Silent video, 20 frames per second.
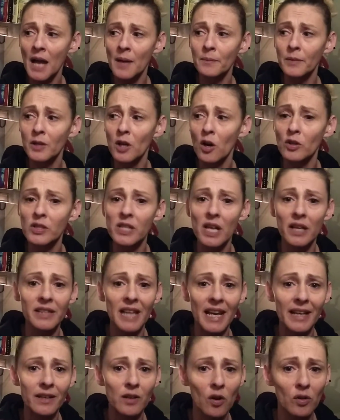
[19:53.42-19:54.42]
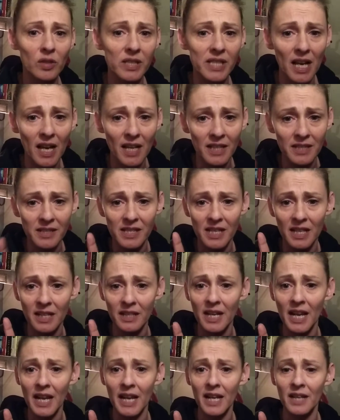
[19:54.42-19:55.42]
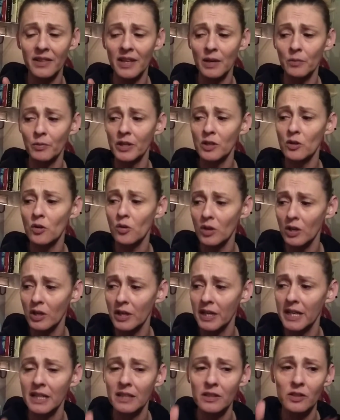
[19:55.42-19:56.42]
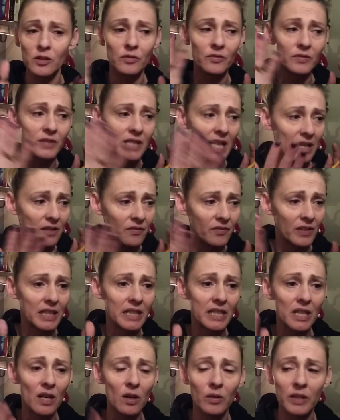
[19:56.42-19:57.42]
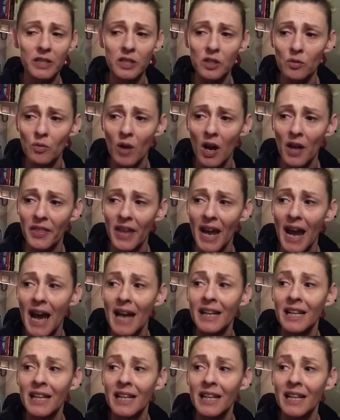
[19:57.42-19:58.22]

goes on like ghost hunts, and they record and take video and do all that,